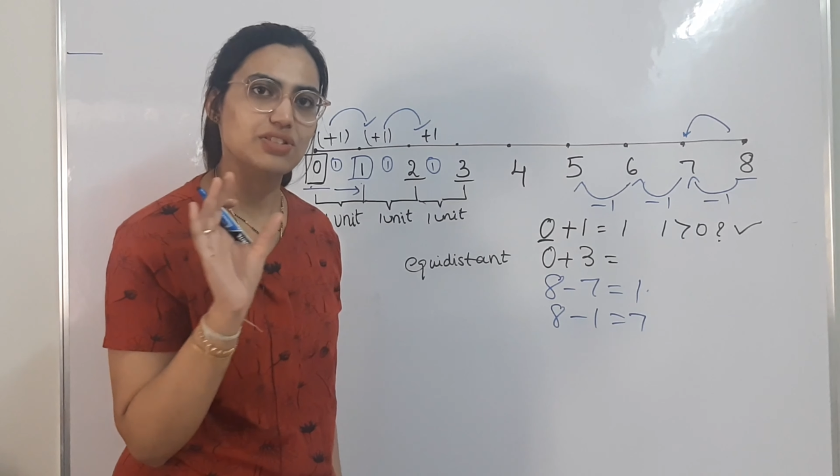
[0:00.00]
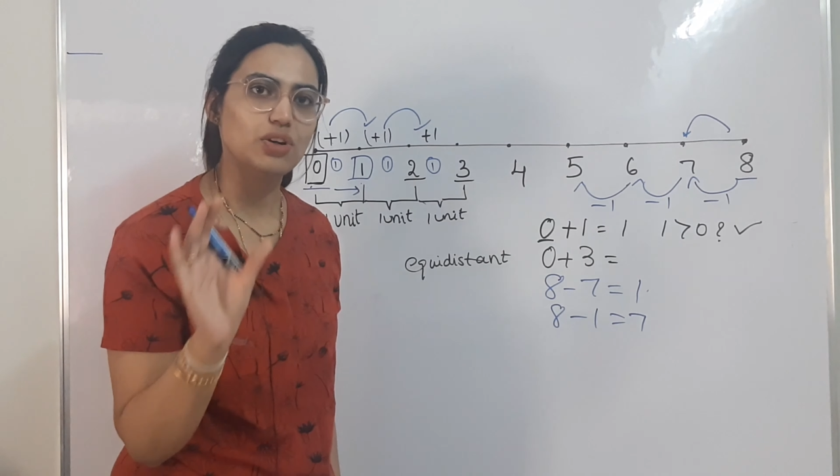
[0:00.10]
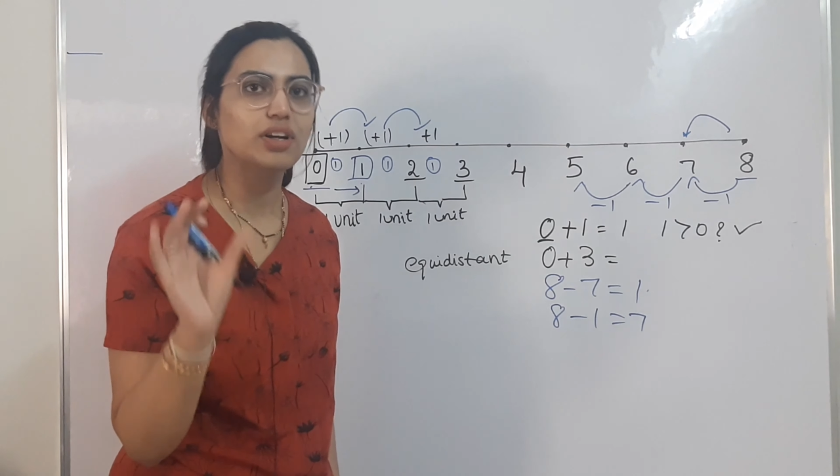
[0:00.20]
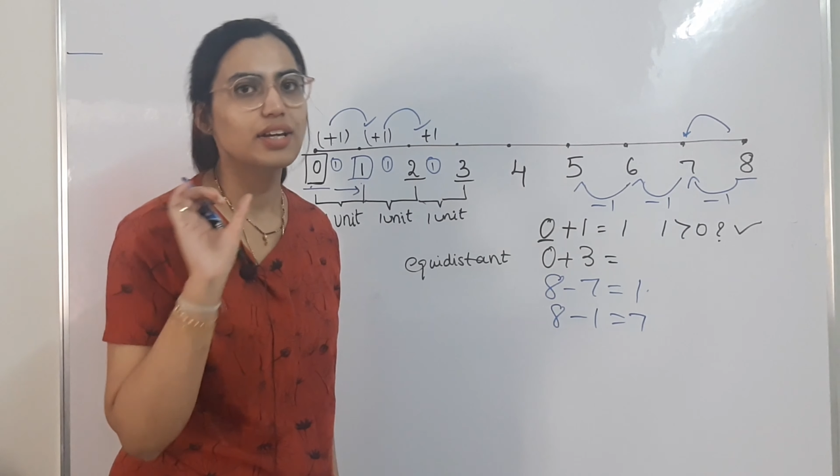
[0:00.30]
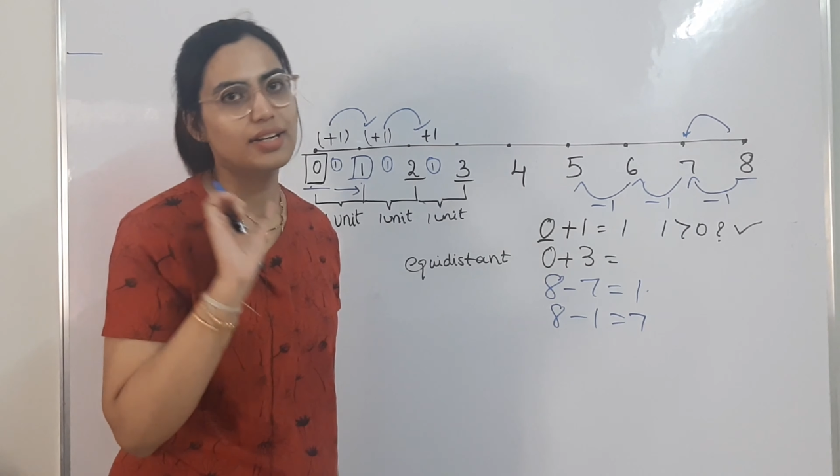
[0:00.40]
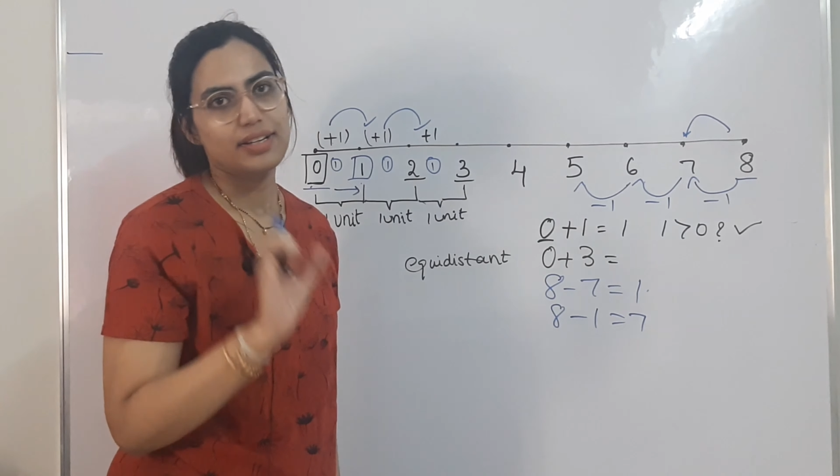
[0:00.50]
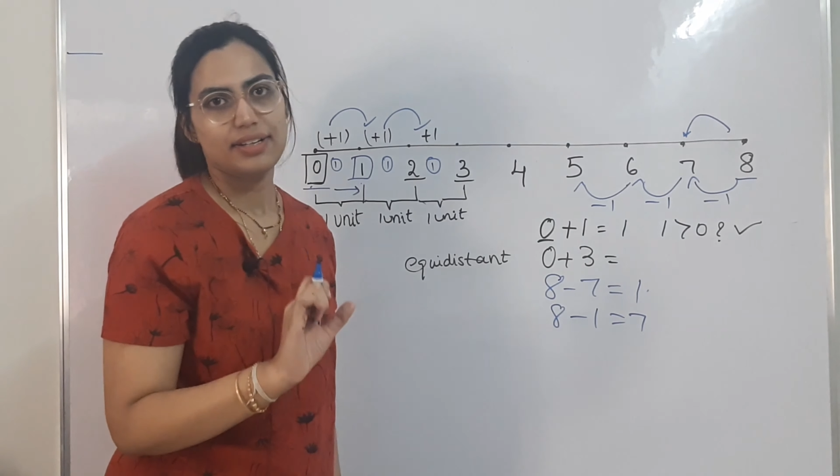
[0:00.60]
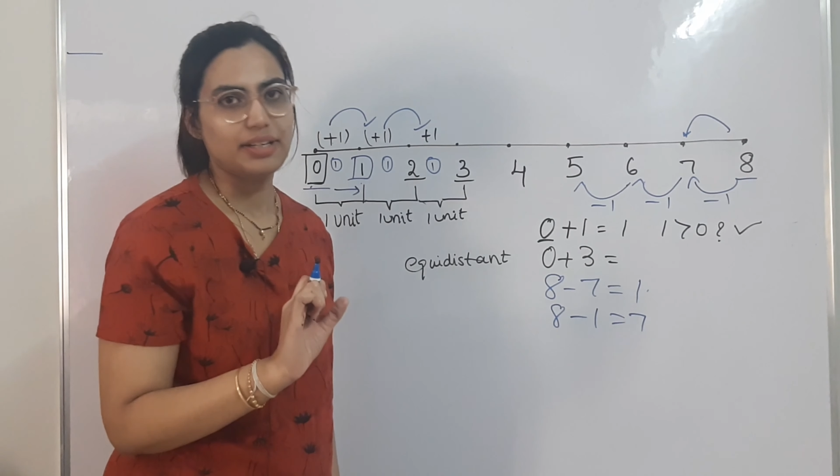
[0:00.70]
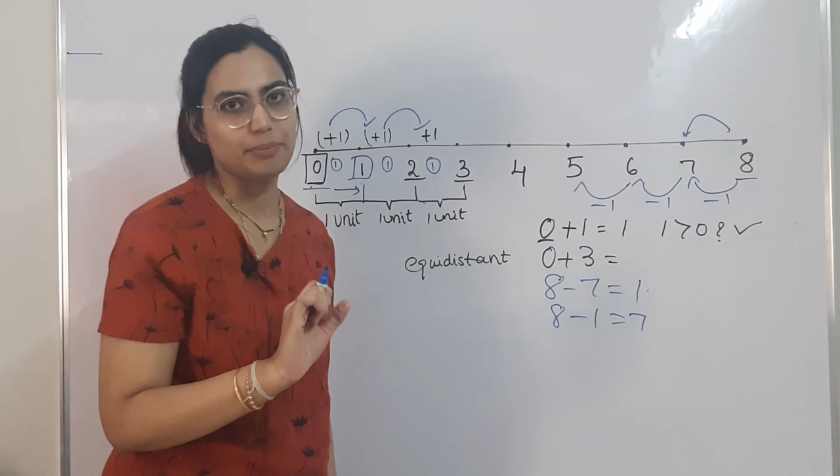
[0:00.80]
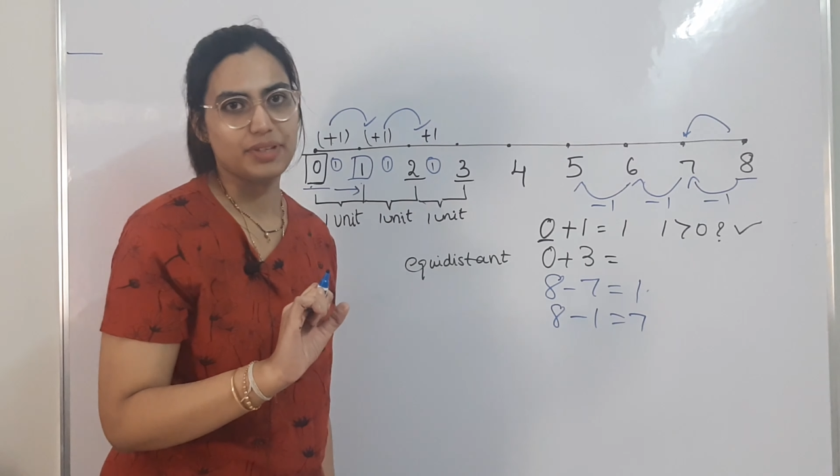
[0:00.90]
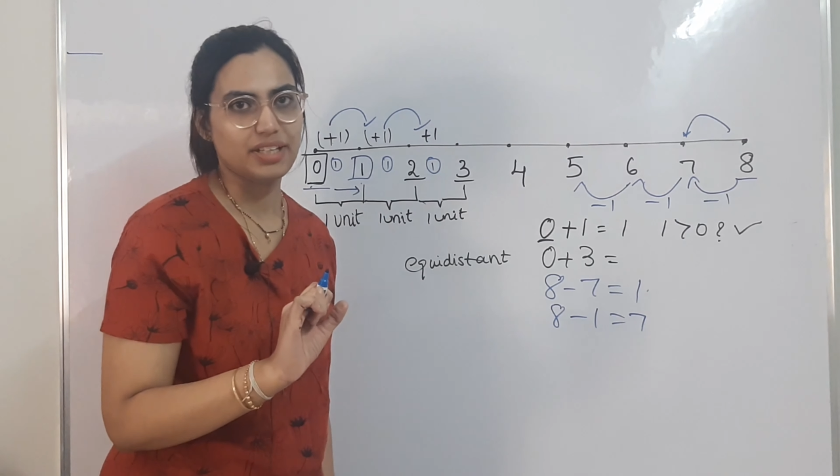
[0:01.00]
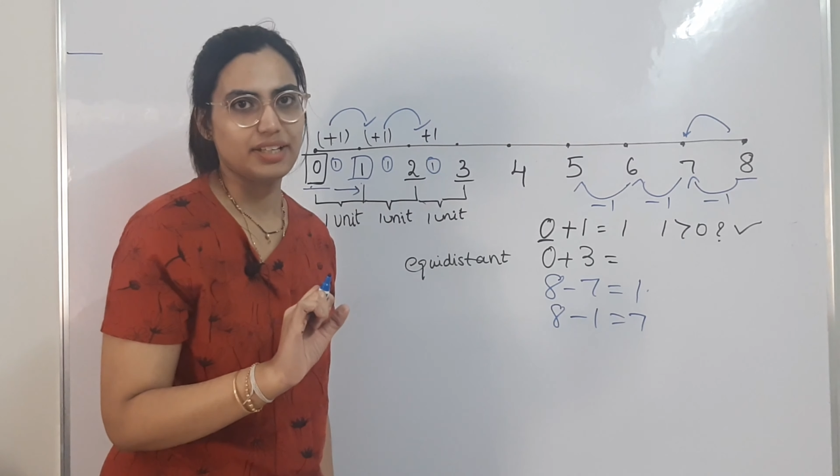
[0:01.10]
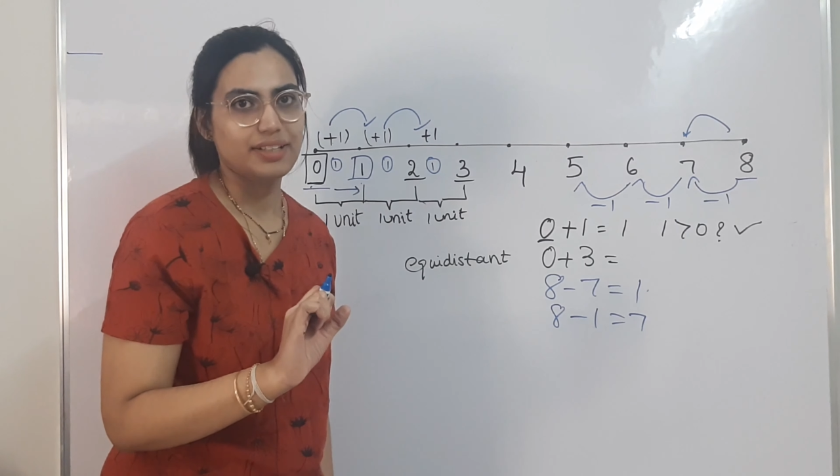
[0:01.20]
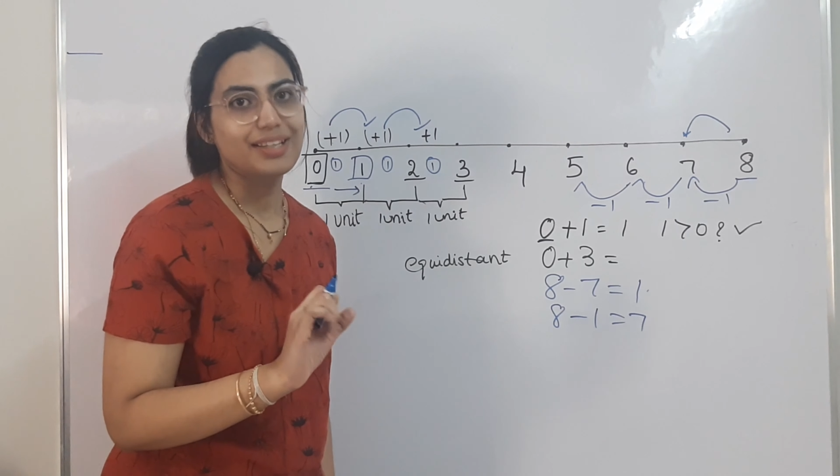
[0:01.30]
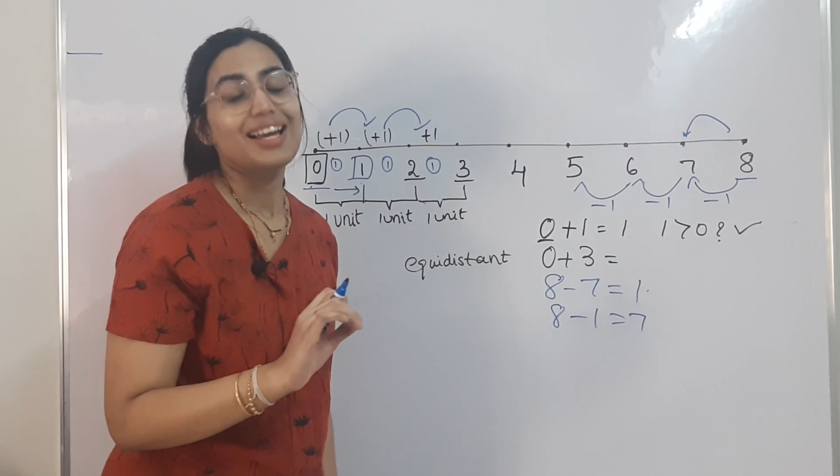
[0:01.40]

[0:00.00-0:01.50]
on number line.